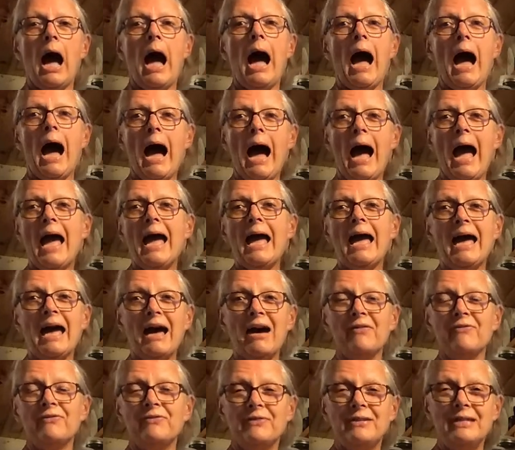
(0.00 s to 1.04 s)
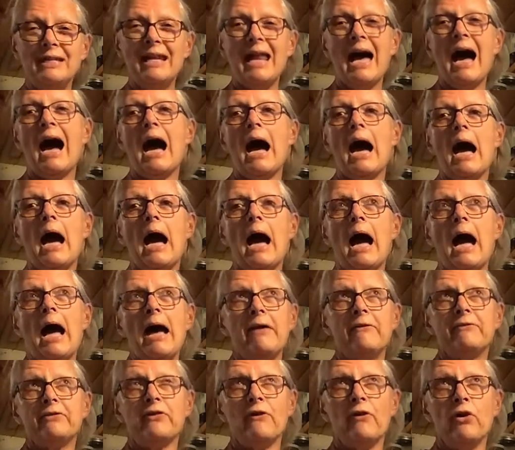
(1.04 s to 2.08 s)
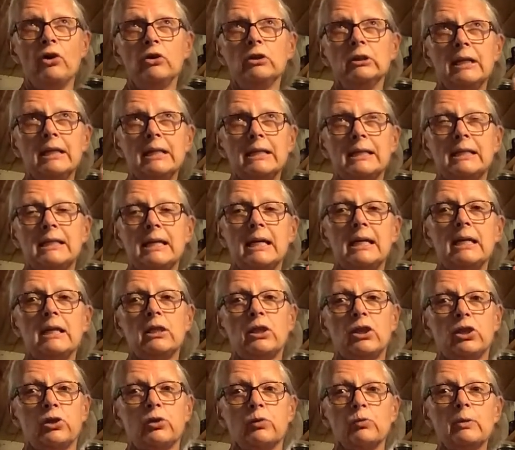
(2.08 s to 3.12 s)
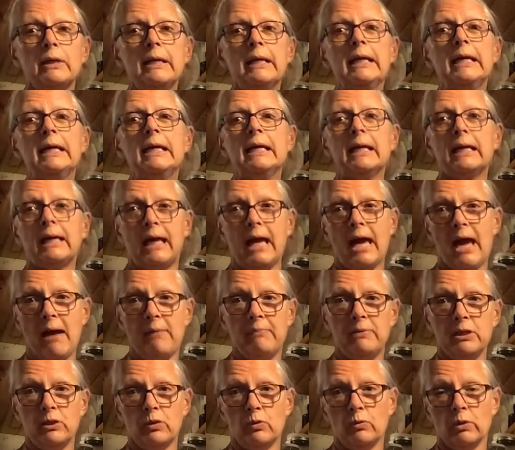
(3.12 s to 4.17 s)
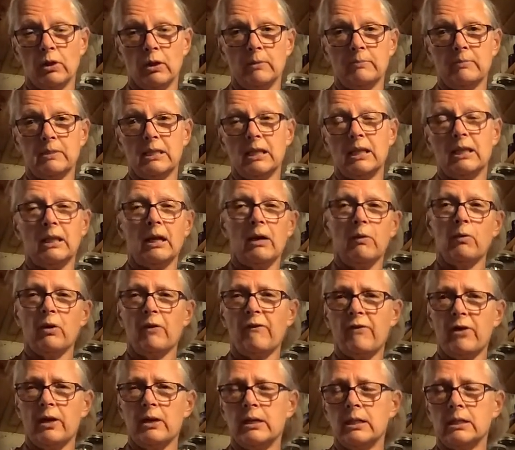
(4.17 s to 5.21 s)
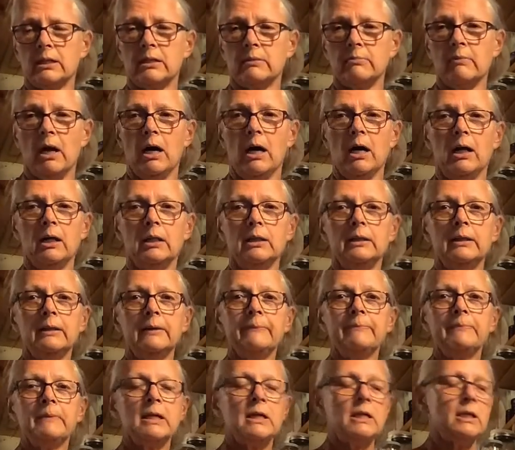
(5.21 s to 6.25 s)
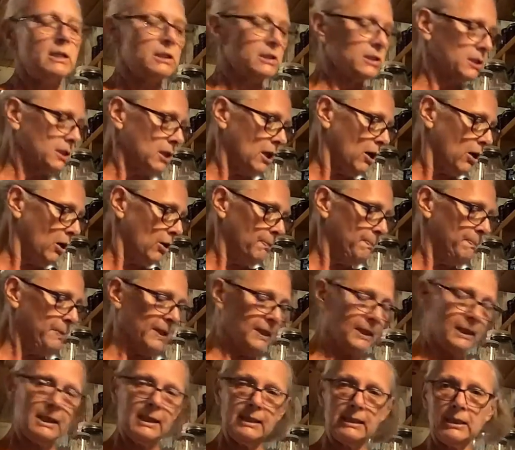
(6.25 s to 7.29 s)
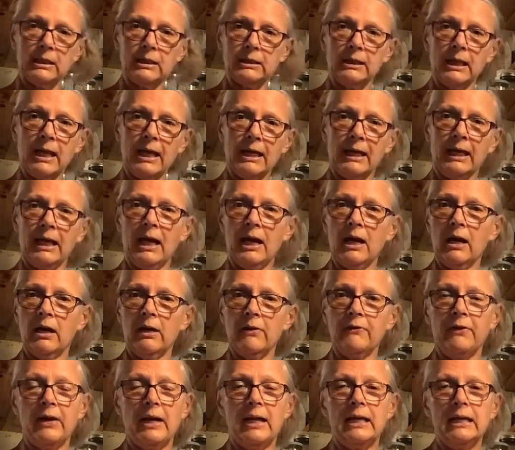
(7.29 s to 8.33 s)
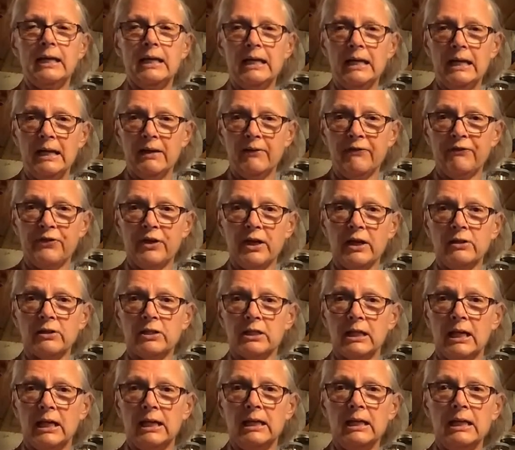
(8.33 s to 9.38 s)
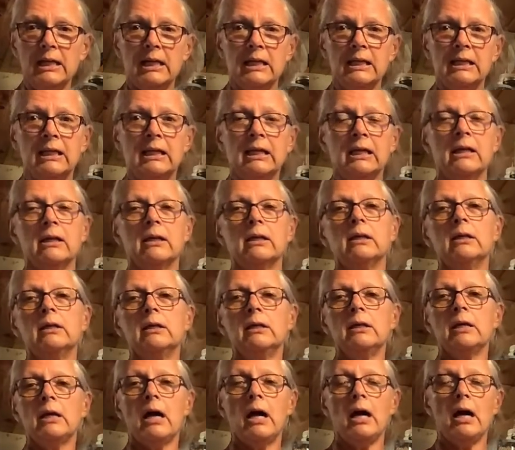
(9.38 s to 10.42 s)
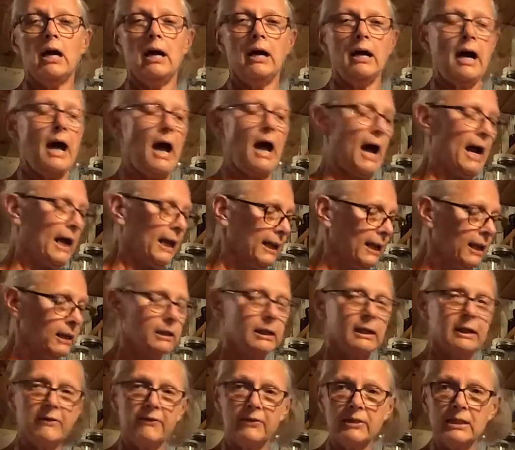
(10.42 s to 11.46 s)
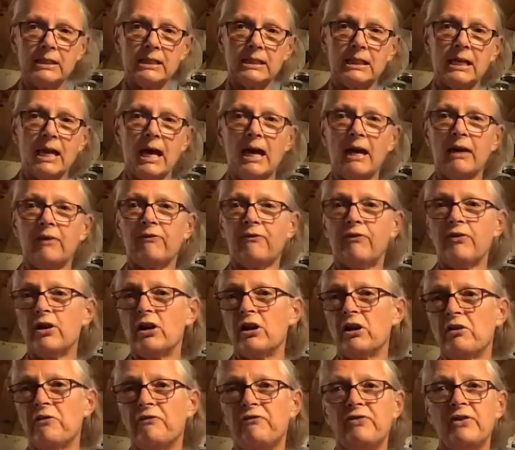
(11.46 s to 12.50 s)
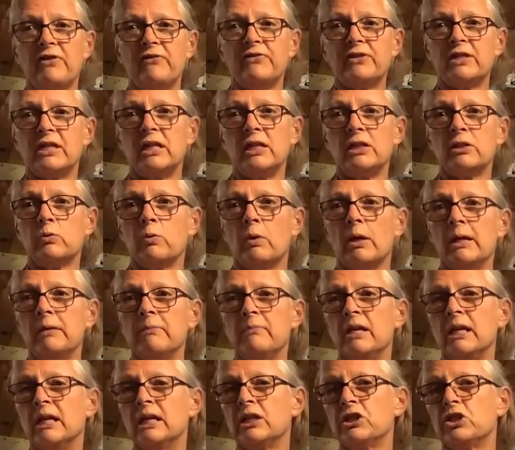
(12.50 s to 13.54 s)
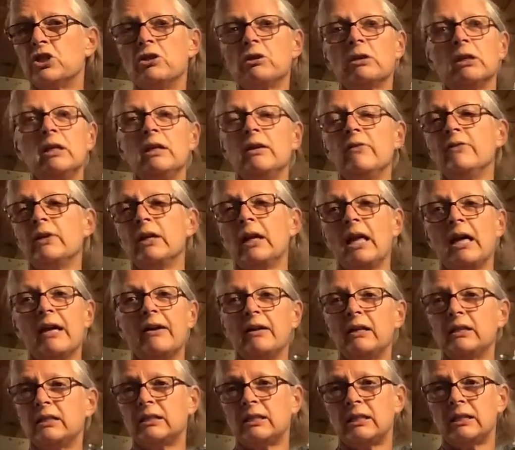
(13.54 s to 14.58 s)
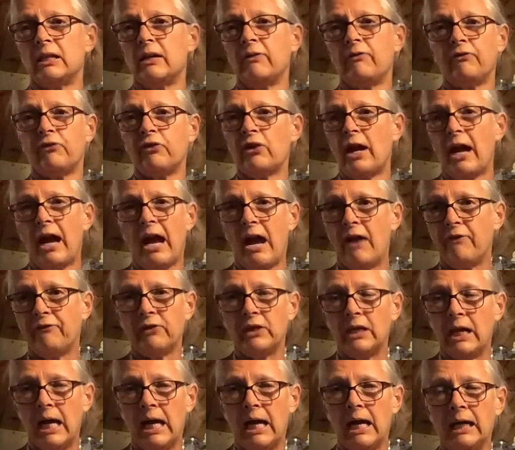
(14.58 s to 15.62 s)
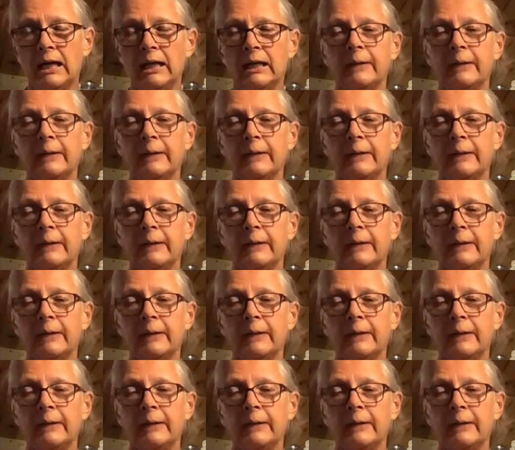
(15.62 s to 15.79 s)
I've only seen 3 cabbage worms, and they were very small. So, but this will take care of any, if there's any in here. I'll leave it set for 15-20 minutes. You can even let it sit for half a day.